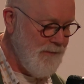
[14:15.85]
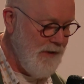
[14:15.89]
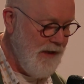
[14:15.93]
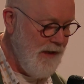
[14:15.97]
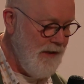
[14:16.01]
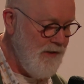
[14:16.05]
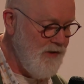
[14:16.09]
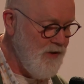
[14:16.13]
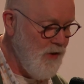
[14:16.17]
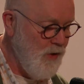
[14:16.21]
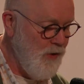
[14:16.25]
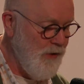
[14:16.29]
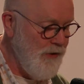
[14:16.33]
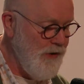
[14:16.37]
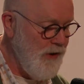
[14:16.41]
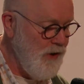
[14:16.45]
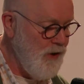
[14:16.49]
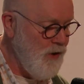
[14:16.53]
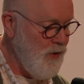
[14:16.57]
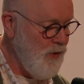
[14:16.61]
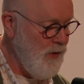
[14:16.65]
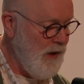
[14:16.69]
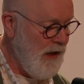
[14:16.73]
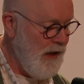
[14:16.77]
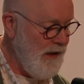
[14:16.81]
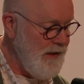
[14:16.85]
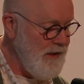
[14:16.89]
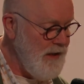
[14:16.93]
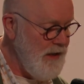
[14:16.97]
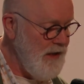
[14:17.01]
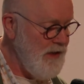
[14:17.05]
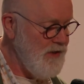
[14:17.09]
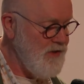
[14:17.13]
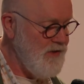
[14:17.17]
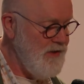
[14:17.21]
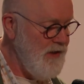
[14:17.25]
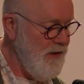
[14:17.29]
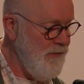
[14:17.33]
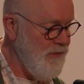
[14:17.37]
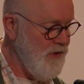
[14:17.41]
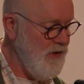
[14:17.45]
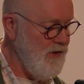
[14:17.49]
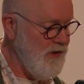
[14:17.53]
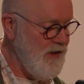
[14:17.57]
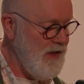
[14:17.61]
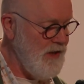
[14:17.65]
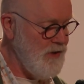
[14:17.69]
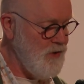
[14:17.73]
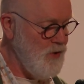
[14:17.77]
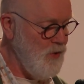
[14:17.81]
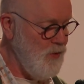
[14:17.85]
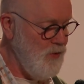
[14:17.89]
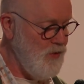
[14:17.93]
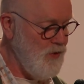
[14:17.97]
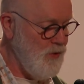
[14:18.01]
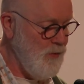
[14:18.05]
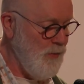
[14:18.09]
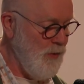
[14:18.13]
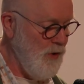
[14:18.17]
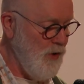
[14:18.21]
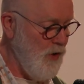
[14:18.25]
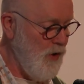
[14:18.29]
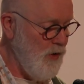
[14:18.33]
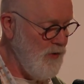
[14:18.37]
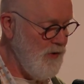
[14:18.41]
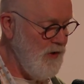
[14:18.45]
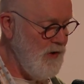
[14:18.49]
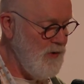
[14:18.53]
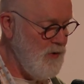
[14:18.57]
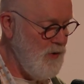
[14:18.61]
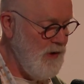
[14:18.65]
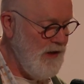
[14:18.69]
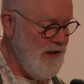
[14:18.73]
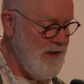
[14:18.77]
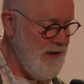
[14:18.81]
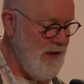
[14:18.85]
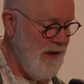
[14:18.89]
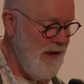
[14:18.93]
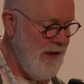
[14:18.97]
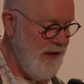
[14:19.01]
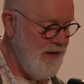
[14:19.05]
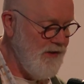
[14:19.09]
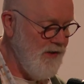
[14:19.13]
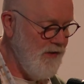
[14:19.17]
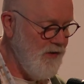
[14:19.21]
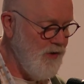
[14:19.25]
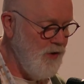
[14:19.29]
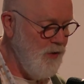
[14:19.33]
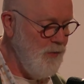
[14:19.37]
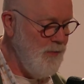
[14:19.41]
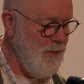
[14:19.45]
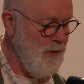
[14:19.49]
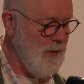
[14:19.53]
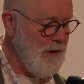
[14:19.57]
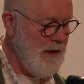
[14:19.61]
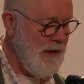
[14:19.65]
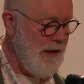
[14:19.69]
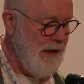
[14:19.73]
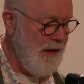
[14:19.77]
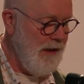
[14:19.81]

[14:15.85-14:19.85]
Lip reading: and although ideas different as who to belong to this elected group,